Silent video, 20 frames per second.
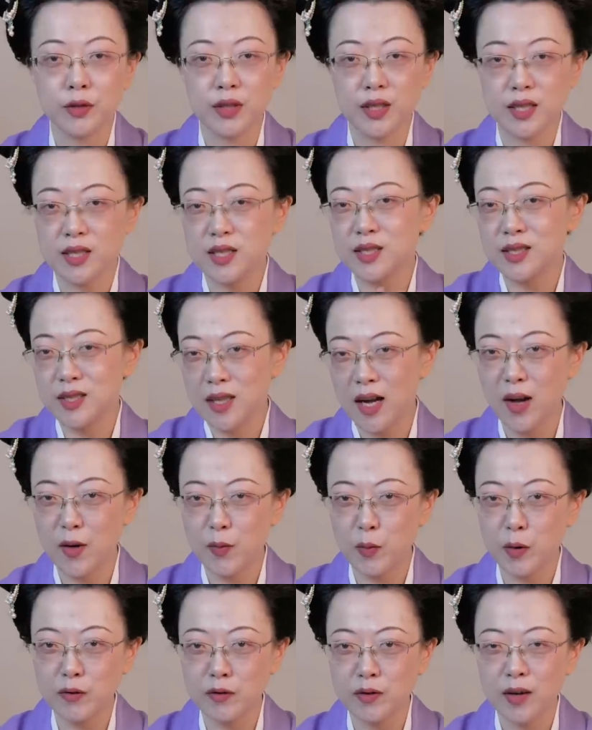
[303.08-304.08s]
this
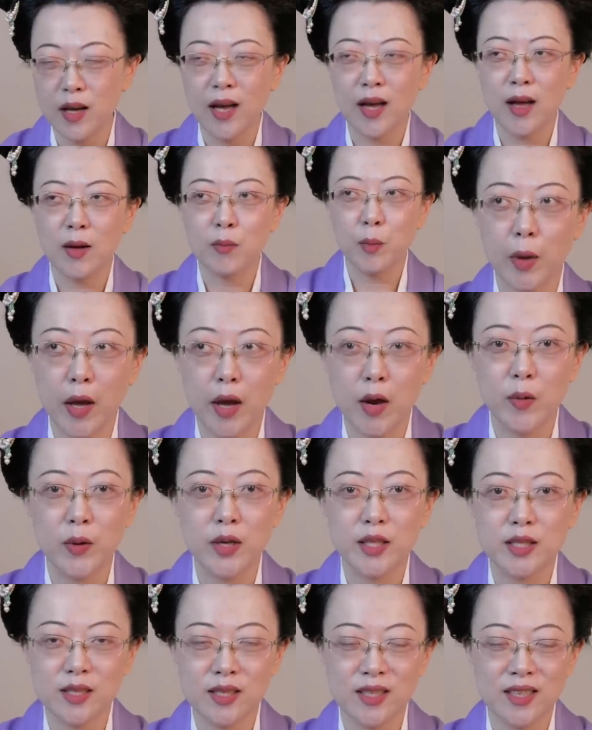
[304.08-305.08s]
type of
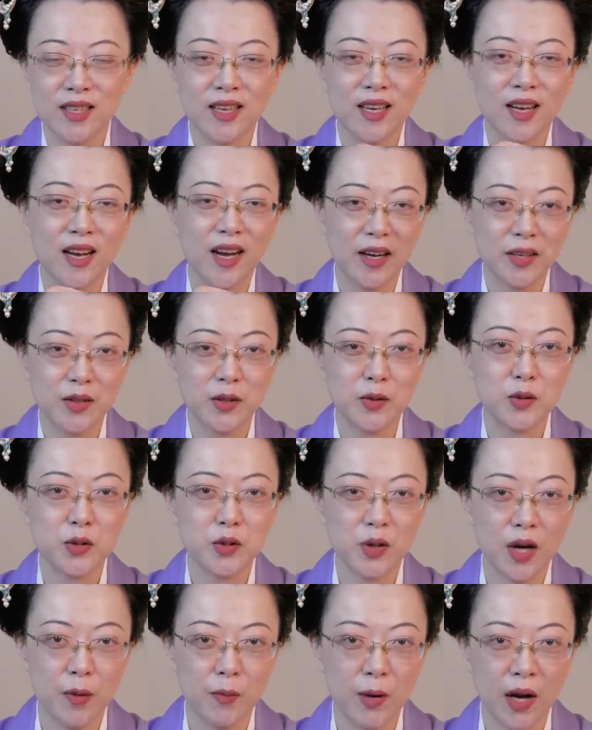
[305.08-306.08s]
period idol
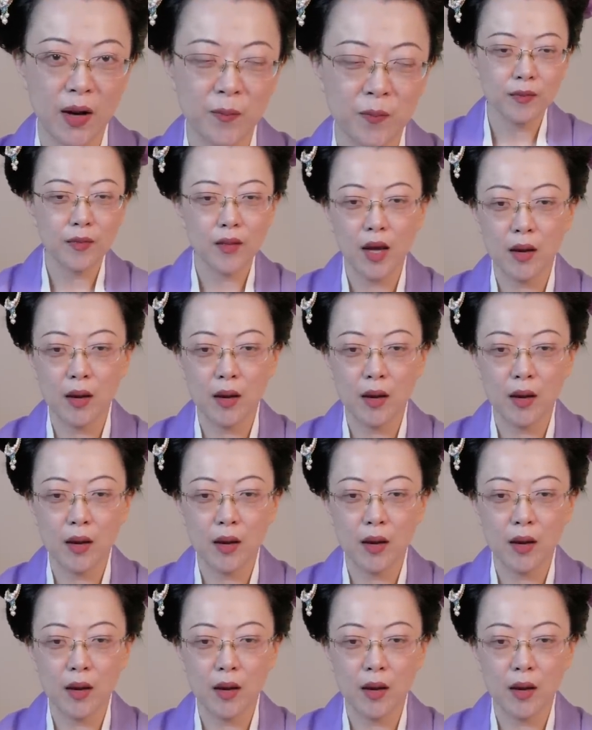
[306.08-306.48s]
drama.